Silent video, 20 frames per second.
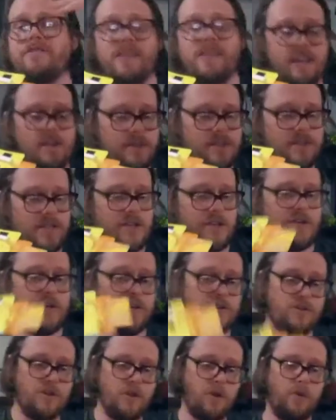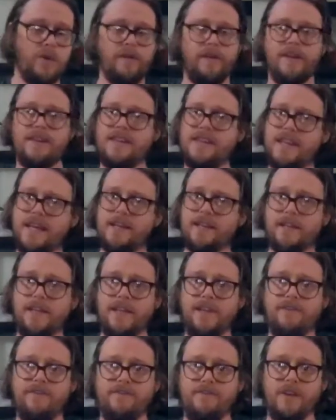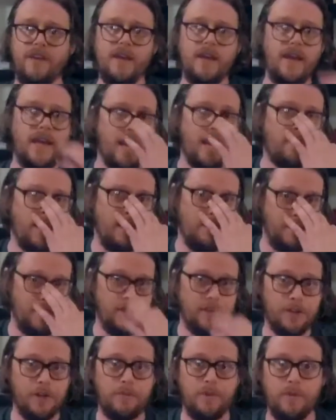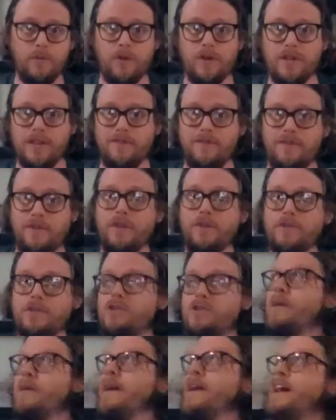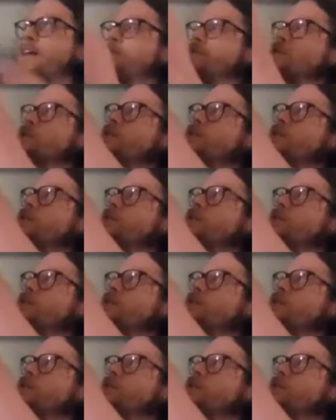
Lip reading: material, so a really thick leaf, it might be a little bit more difficult. You might have to look